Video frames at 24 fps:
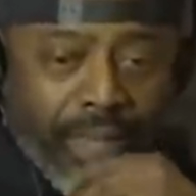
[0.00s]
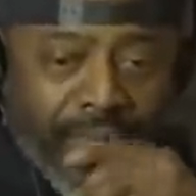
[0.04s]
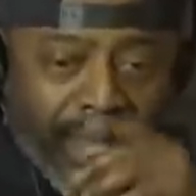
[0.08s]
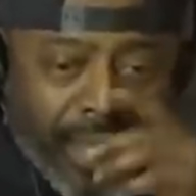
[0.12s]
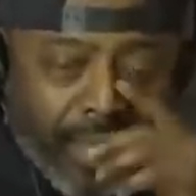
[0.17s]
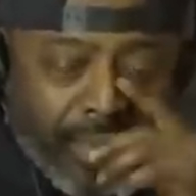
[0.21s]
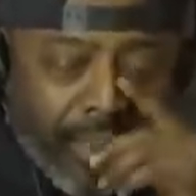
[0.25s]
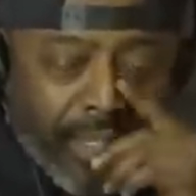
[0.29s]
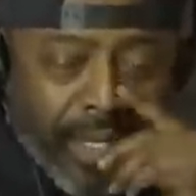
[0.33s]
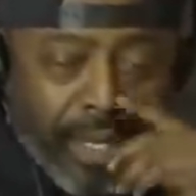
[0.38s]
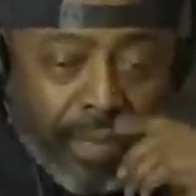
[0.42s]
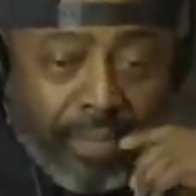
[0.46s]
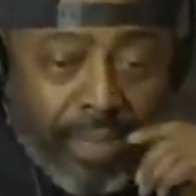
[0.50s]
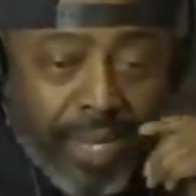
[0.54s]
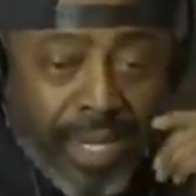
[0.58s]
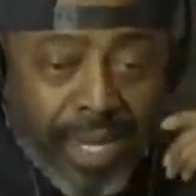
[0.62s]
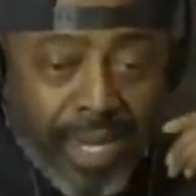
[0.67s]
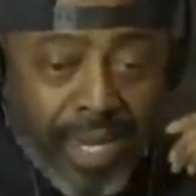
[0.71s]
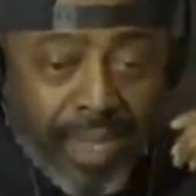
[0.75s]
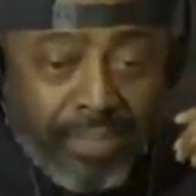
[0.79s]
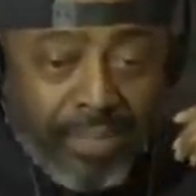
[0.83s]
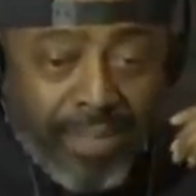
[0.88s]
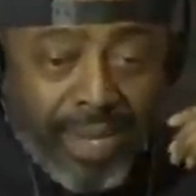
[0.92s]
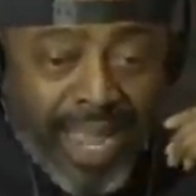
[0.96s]
I was like,
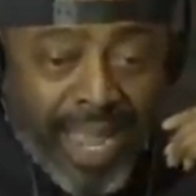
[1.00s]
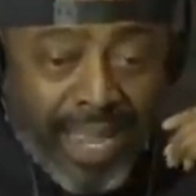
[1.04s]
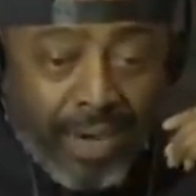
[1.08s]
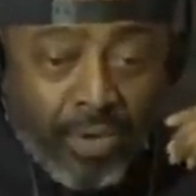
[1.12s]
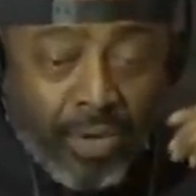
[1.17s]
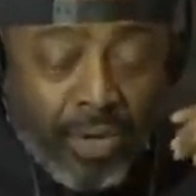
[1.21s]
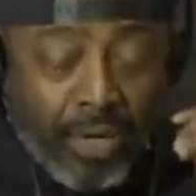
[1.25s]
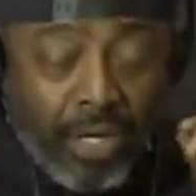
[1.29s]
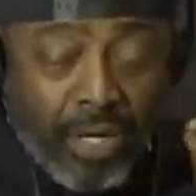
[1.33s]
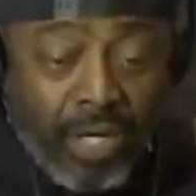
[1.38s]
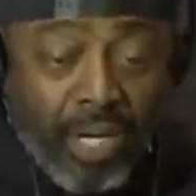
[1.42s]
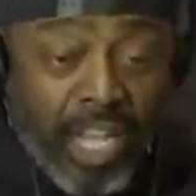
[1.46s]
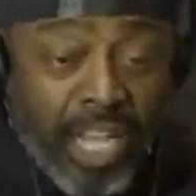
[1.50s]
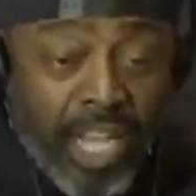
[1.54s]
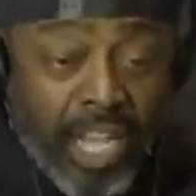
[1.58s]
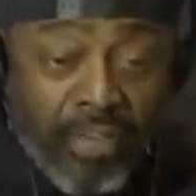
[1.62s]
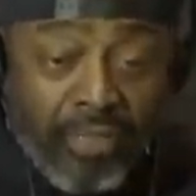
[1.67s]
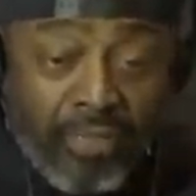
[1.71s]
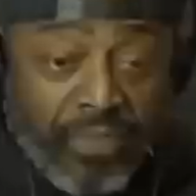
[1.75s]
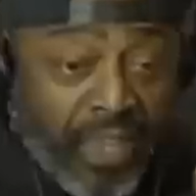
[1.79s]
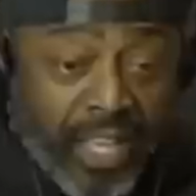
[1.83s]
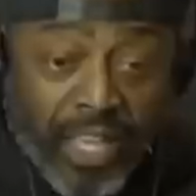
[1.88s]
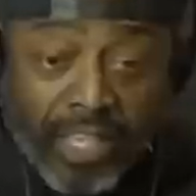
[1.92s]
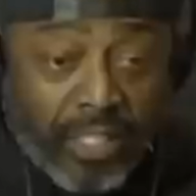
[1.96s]
man, I'm not gonna
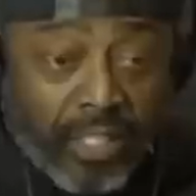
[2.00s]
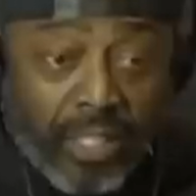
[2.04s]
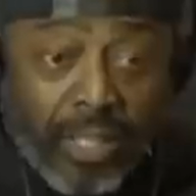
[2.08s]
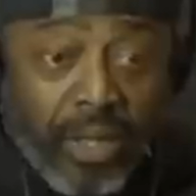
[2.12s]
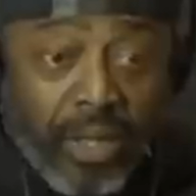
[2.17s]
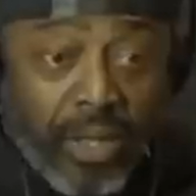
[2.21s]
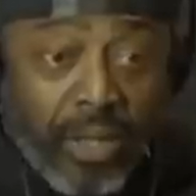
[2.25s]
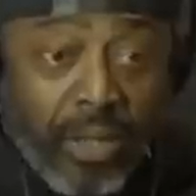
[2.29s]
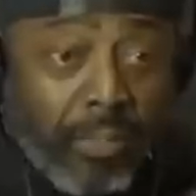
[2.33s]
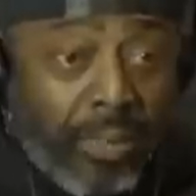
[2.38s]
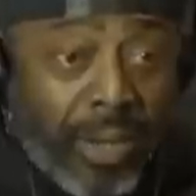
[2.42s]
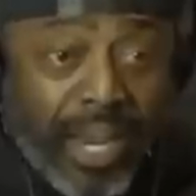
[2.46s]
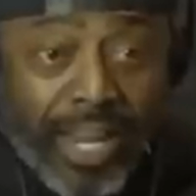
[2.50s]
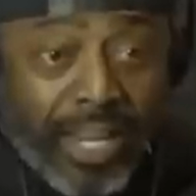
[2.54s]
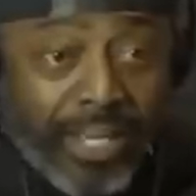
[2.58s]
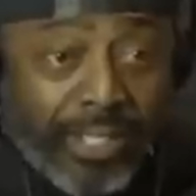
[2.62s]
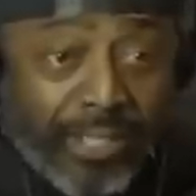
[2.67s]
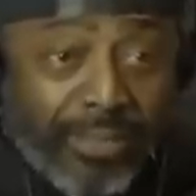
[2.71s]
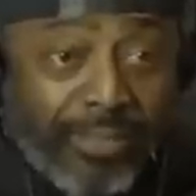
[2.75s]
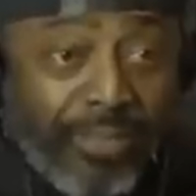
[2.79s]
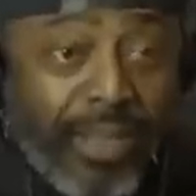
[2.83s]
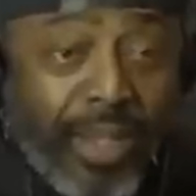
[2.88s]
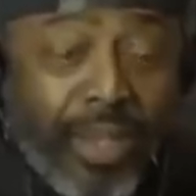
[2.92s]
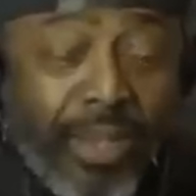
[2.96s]
leave this
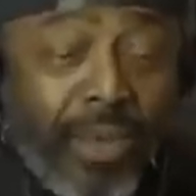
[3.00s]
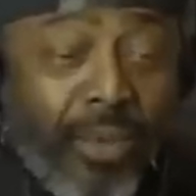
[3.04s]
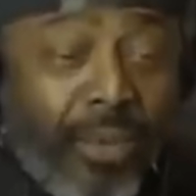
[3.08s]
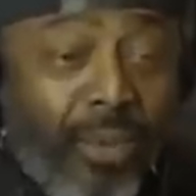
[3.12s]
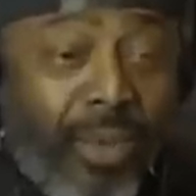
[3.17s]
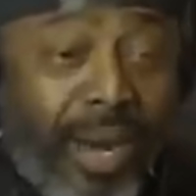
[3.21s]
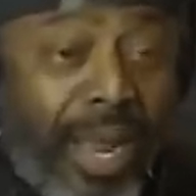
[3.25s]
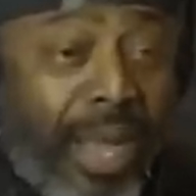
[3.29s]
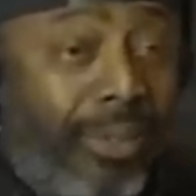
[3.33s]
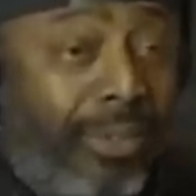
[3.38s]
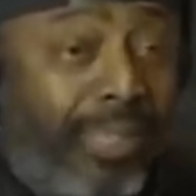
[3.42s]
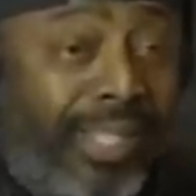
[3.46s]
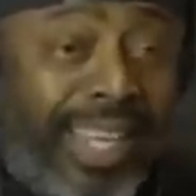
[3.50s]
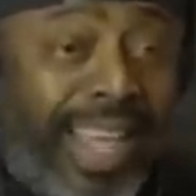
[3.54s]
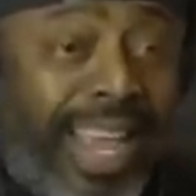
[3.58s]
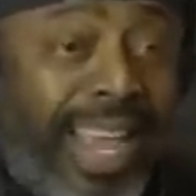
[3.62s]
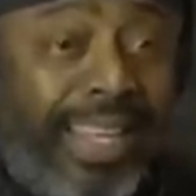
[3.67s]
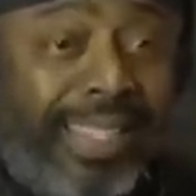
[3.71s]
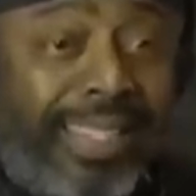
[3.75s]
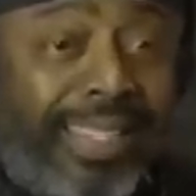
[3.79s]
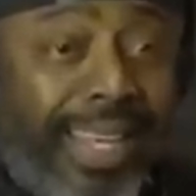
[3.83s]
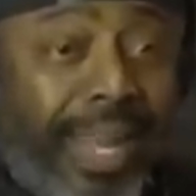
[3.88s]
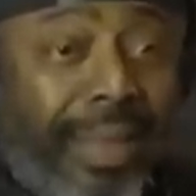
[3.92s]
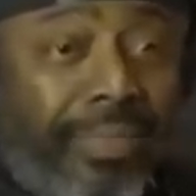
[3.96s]
place without
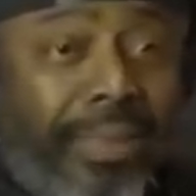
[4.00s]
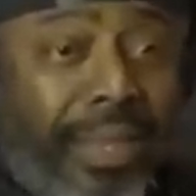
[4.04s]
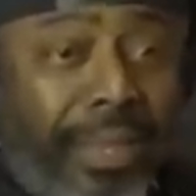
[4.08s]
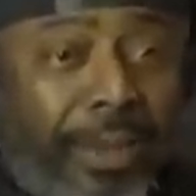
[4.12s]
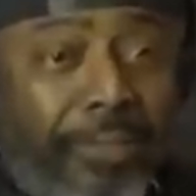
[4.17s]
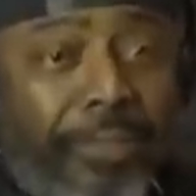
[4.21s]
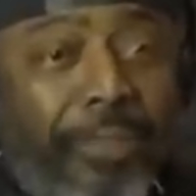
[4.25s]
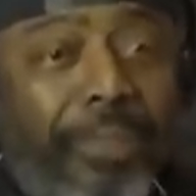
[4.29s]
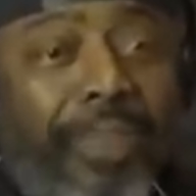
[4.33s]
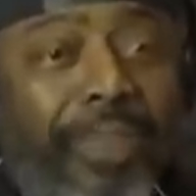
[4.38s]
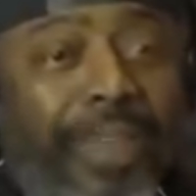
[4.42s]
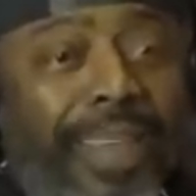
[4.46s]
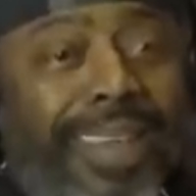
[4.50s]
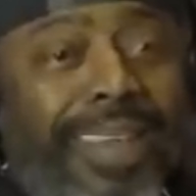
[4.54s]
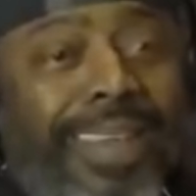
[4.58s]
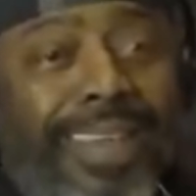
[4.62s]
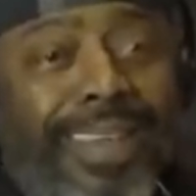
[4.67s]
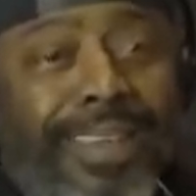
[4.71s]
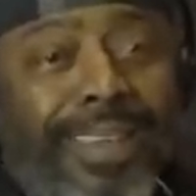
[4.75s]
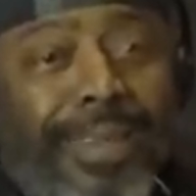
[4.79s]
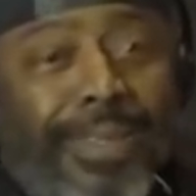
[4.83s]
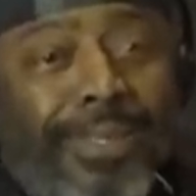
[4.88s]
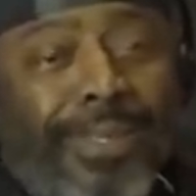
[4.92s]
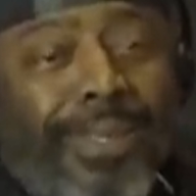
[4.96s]
saying something.
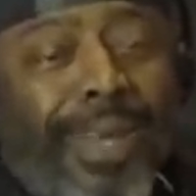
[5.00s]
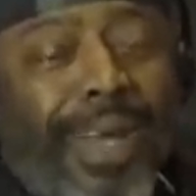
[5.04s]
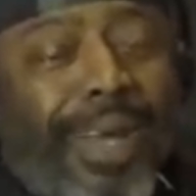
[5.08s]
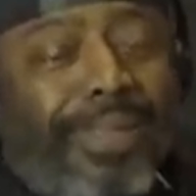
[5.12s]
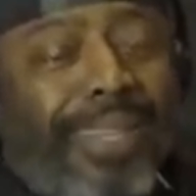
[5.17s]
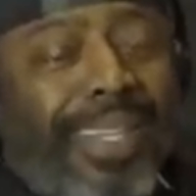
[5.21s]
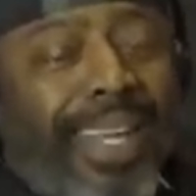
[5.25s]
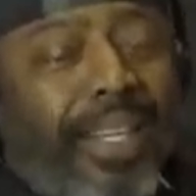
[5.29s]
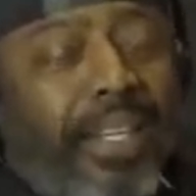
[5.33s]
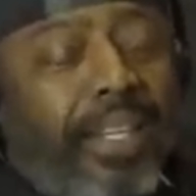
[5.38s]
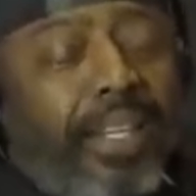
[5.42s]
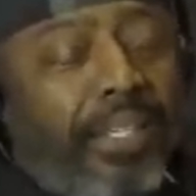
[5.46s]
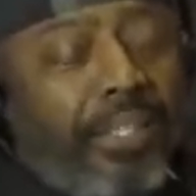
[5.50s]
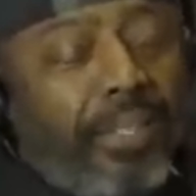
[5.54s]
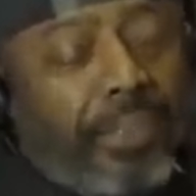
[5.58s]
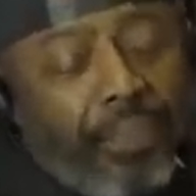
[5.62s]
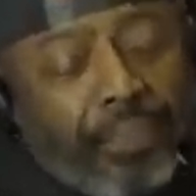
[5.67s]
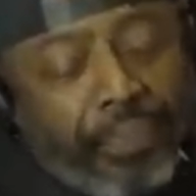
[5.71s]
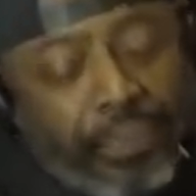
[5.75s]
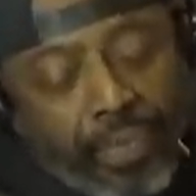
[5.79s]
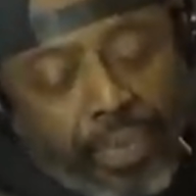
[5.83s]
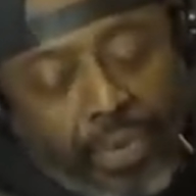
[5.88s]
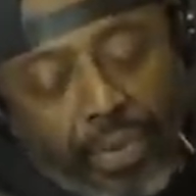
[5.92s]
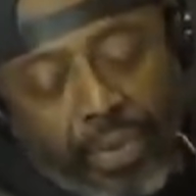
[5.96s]
So I was like this.
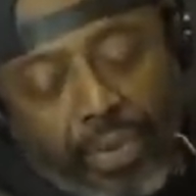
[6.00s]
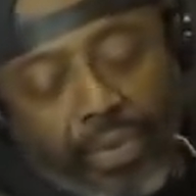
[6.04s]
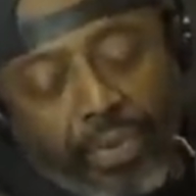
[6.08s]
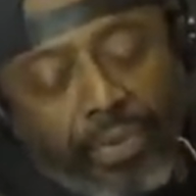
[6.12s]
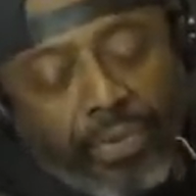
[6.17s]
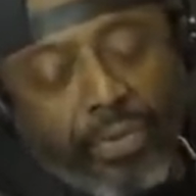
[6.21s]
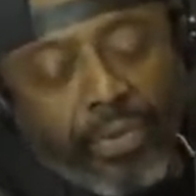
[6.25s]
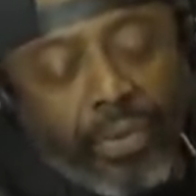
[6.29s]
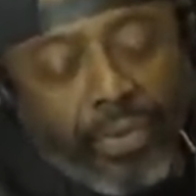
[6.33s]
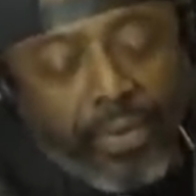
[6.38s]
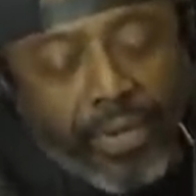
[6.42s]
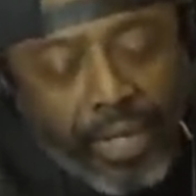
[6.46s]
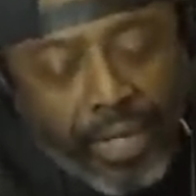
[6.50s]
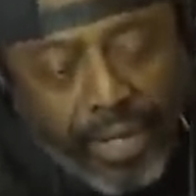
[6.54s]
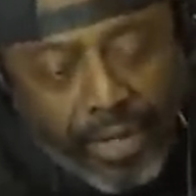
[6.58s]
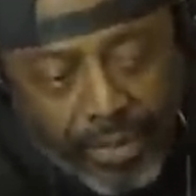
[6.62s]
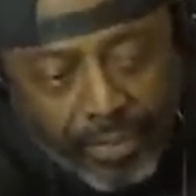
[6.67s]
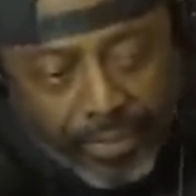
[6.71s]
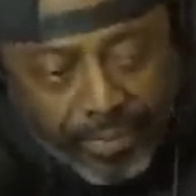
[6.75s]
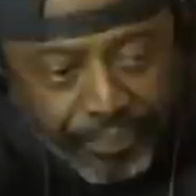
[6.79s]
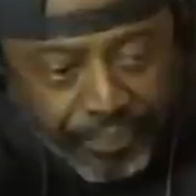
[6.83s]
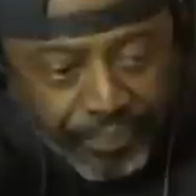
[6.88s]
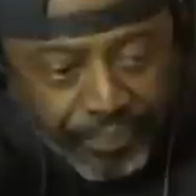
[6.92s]
So Diddy.